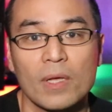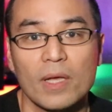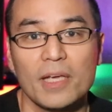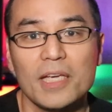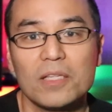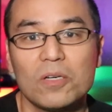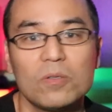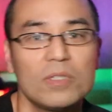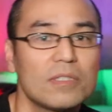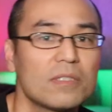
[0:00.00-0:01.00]
He
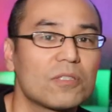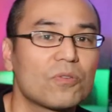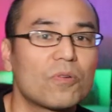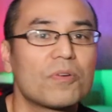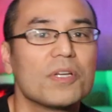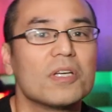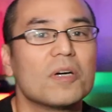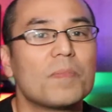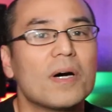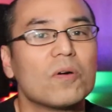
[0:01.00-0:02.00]
told us the story
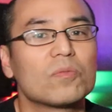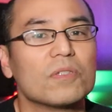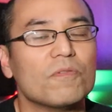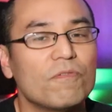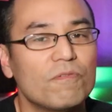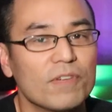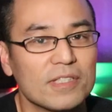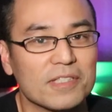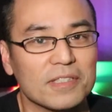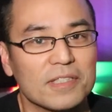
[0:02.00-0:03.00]
about
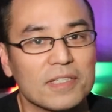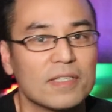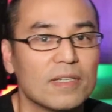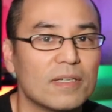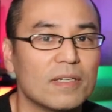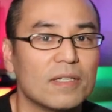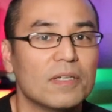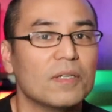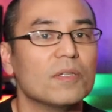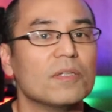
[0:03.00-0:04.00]
Vincent,
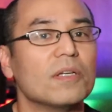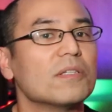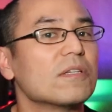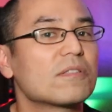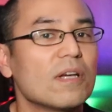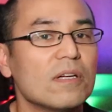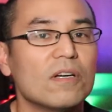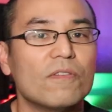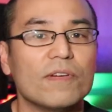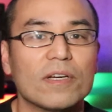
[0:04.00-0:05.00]
the son
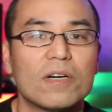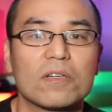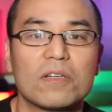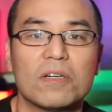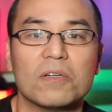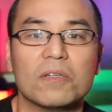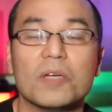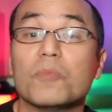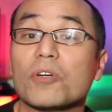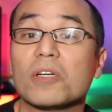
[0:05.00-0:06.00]
of a Hong Kong
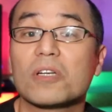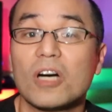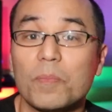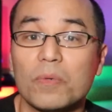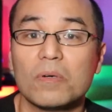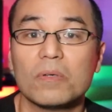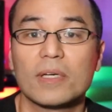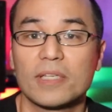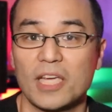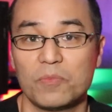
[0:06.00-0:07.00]
immigrant couple
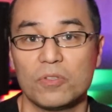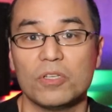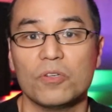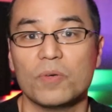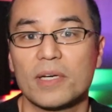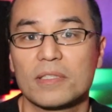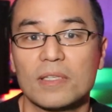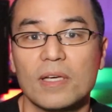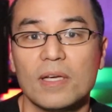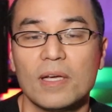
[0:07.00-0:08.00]
that came to the US.
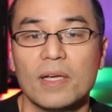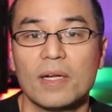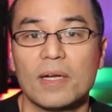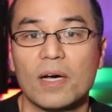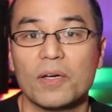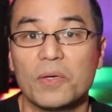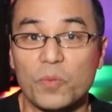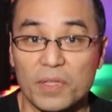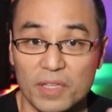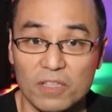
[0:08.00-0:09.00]
Now,
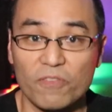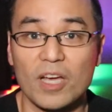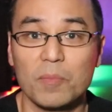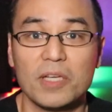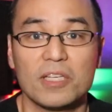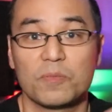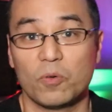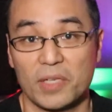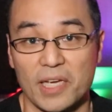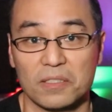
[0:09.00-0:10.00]
within the family, they
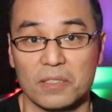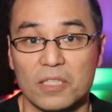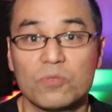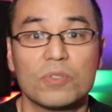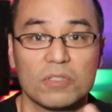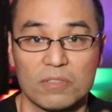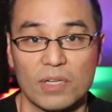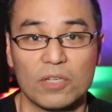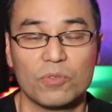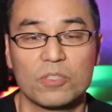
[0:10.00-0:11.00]
spoke Cantonese, which is the
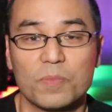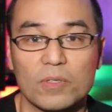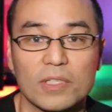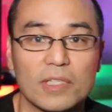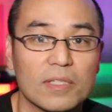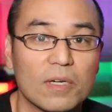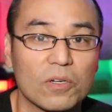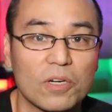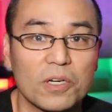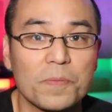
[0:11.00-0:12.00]
language spoken in
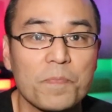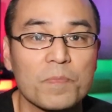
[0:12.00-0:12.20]
Hong Kong.